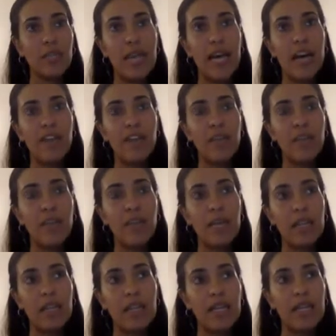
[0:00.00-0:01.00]
we have the
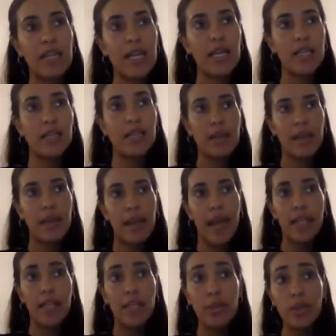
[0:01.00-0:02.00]
monthly and the
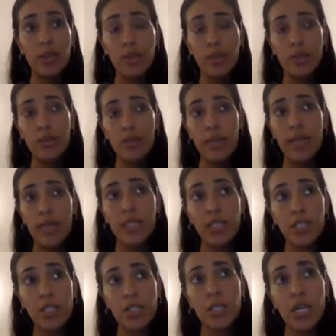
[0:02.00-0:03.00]
annual
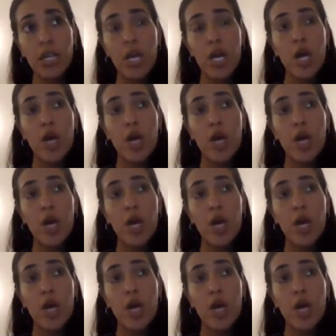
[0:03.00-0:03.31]
packages.